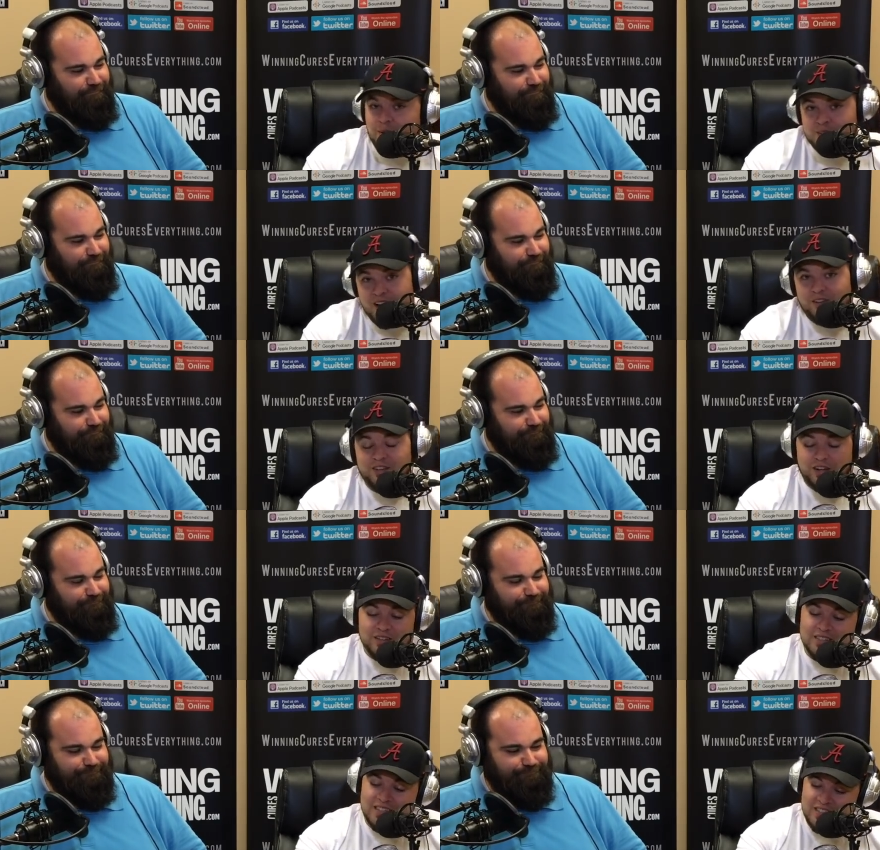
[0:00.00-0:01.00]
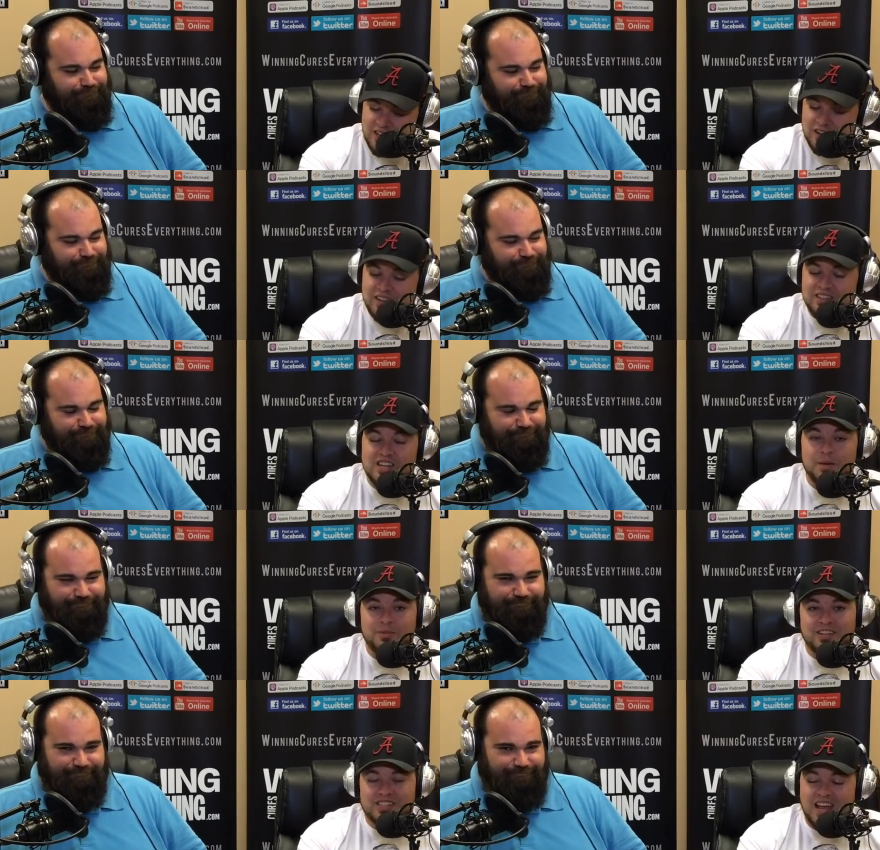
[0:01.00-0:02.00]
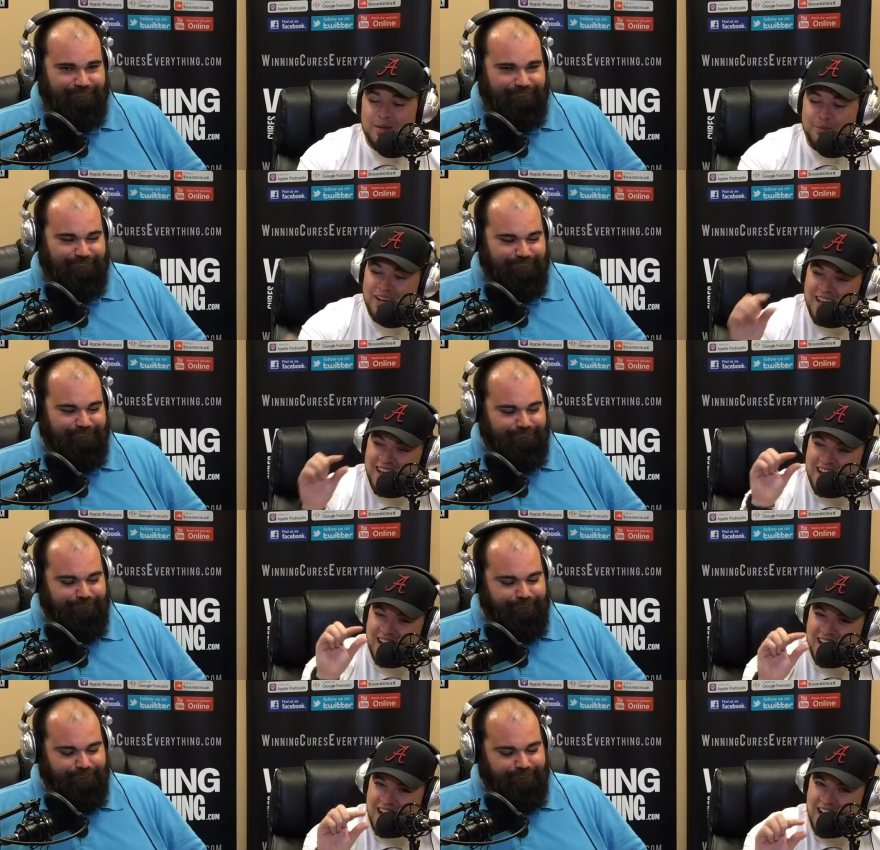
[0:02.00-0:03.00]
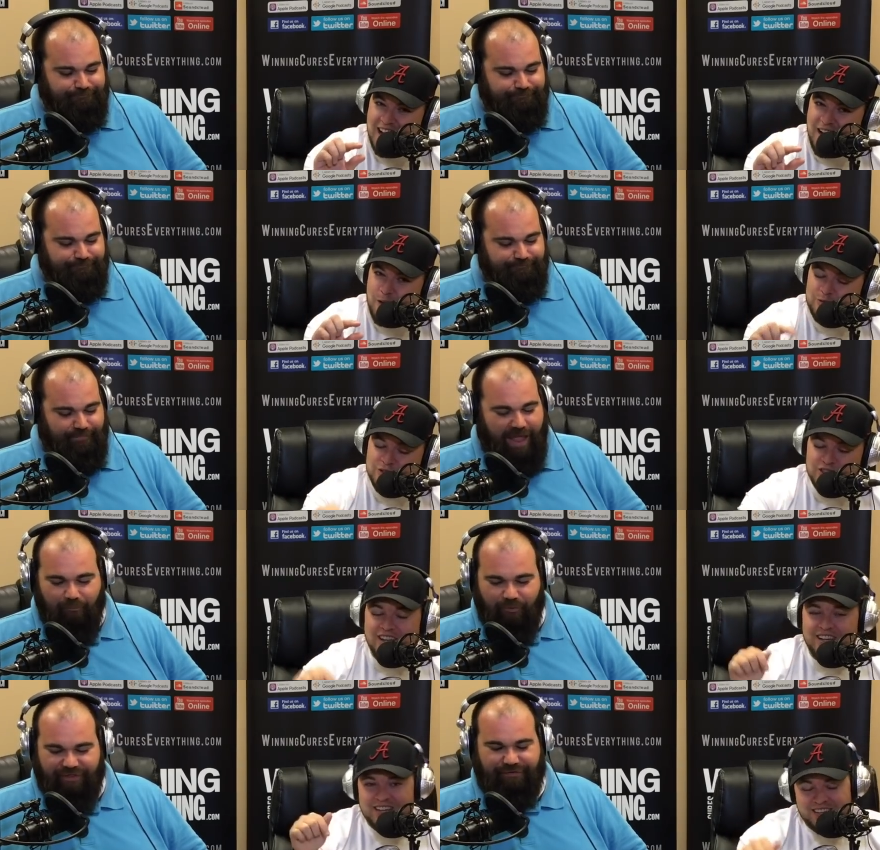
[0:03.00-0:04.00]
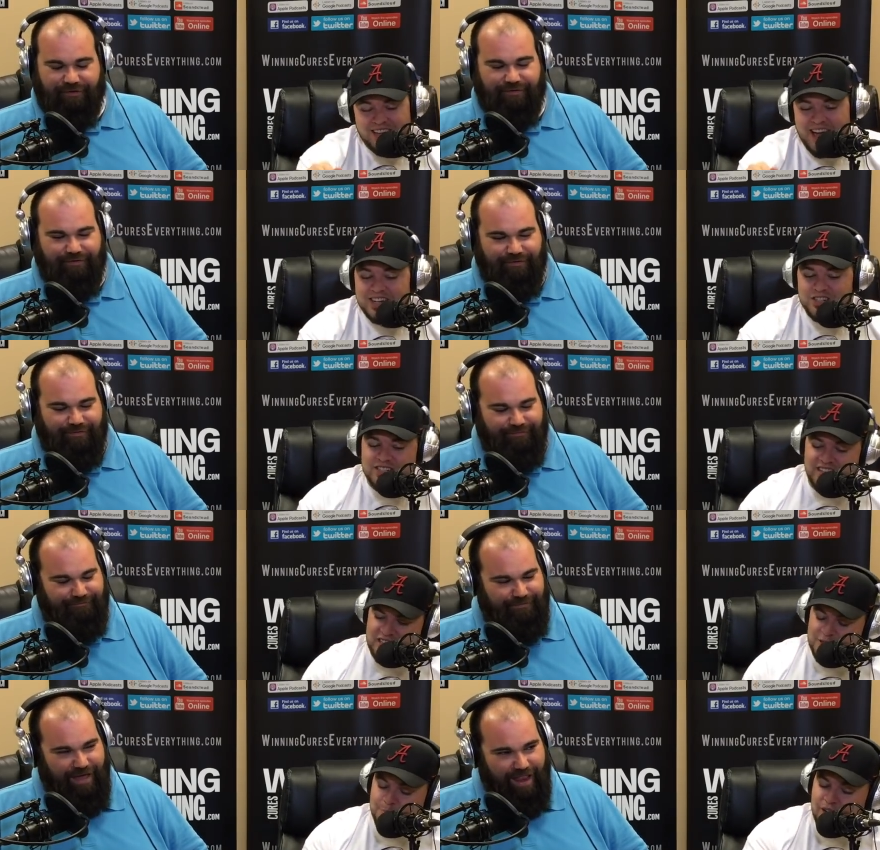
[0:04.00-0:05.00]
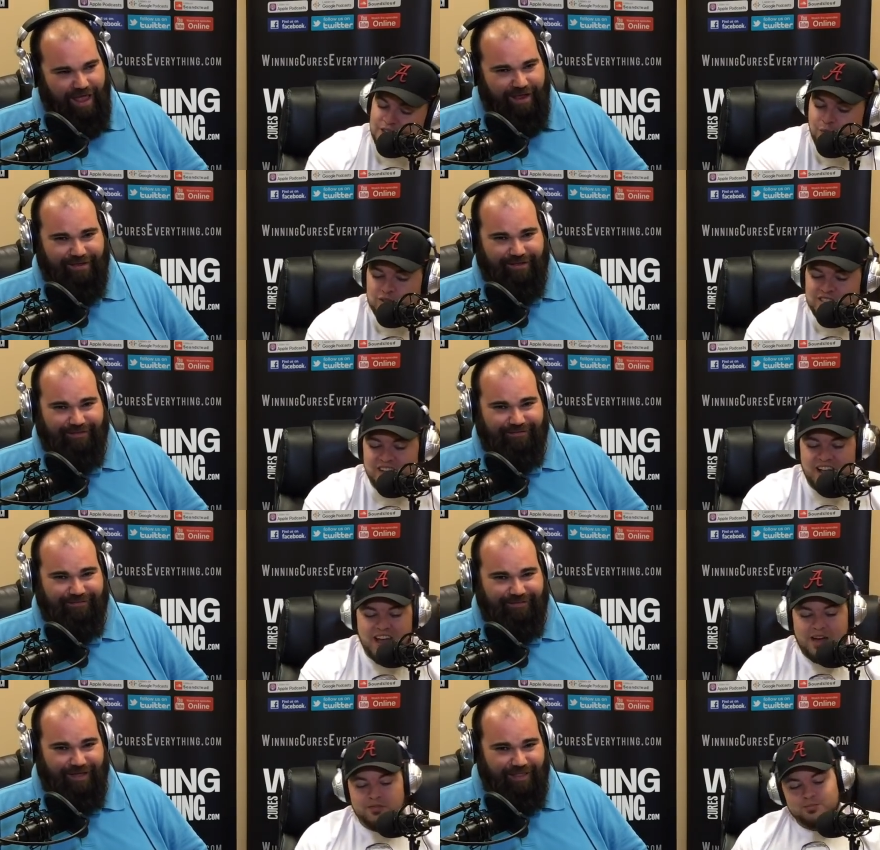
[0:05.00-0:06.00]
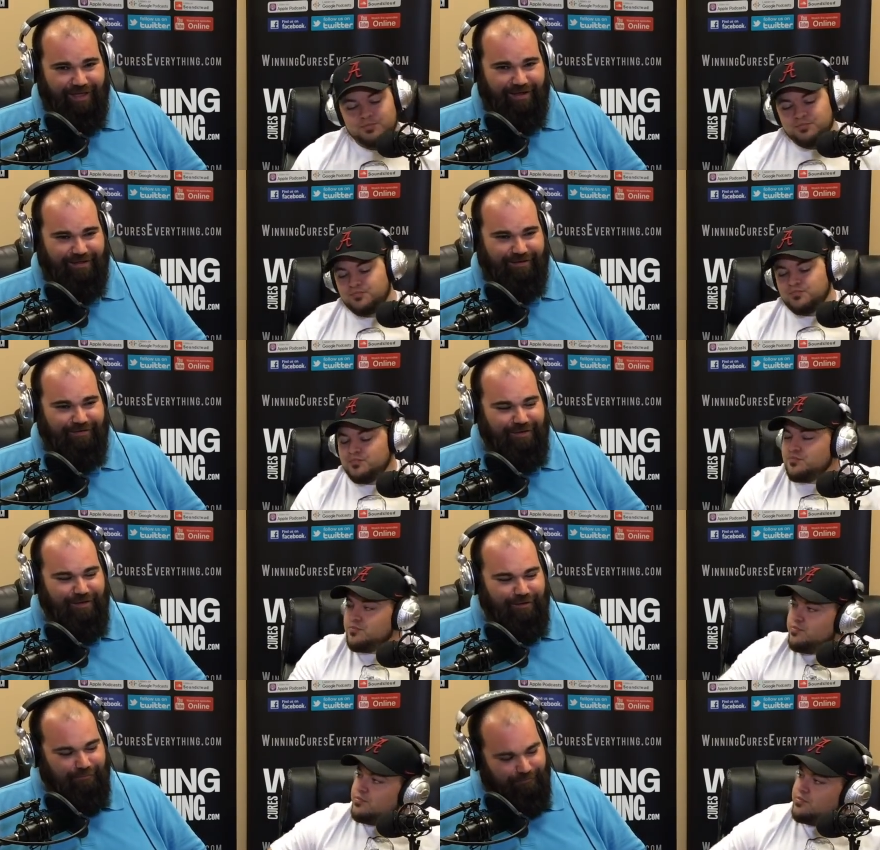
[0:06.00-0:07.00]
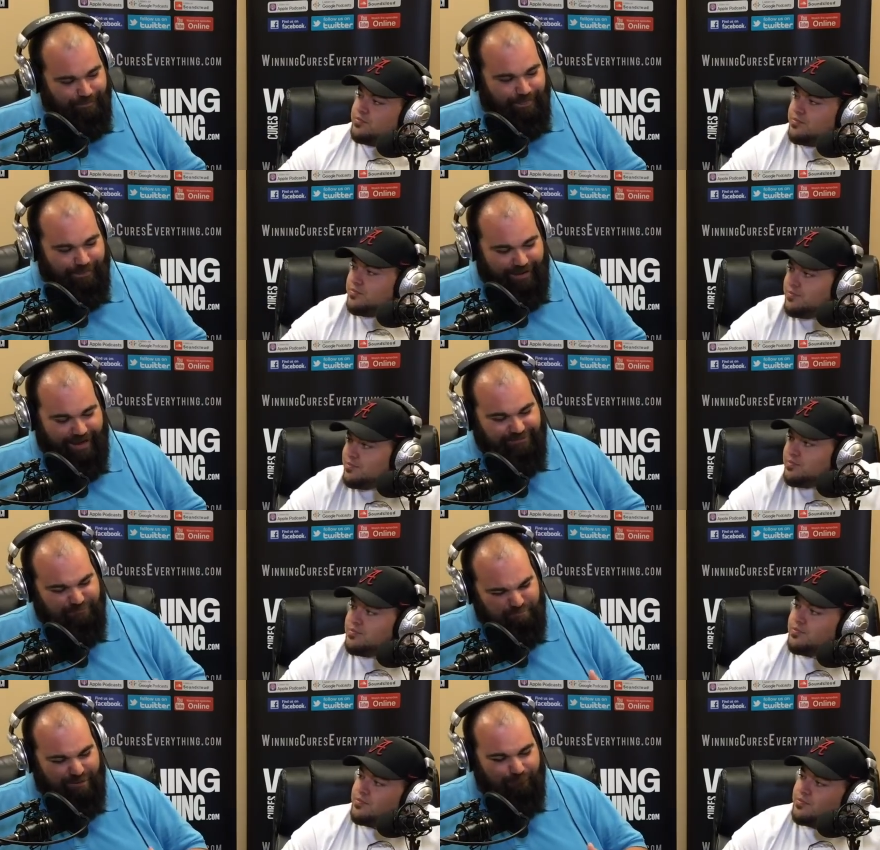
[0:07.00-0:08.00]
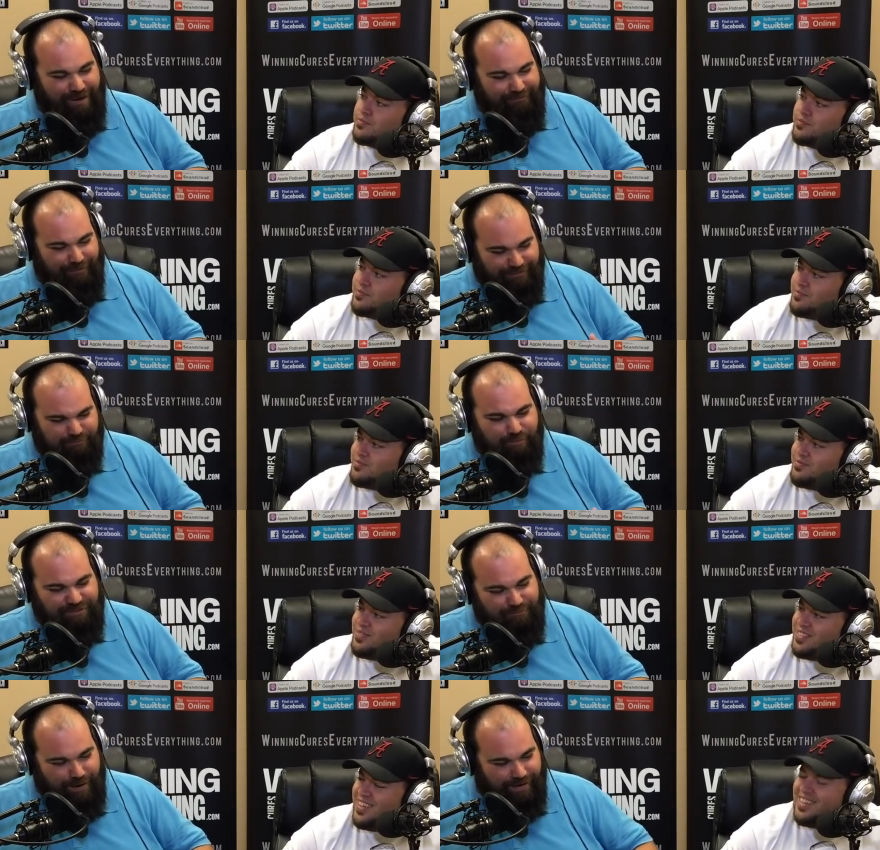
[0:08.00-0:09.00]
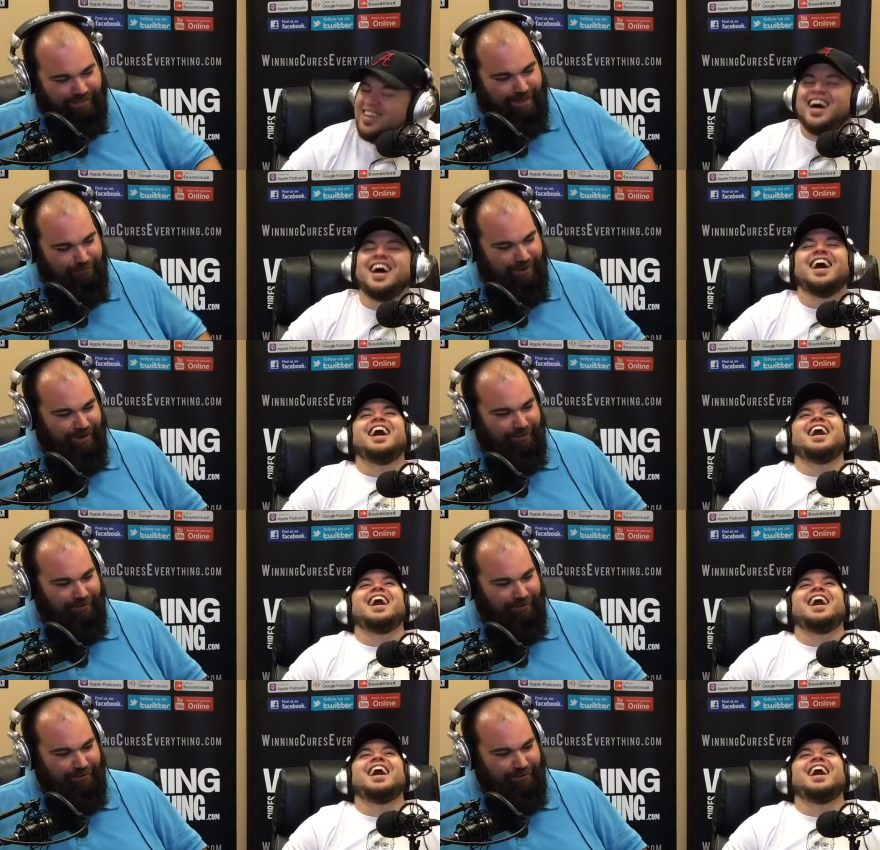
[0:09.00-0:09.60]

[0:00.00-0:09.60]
Speaker 1: I'm telling you, Kentucky is keeping this game close.
Speaker 2: I'm with
Speaker 1: you. Cash and tickets,
Speaker 2: plus 14.5. I like it. have some big huevos. Let's put some Moneyline money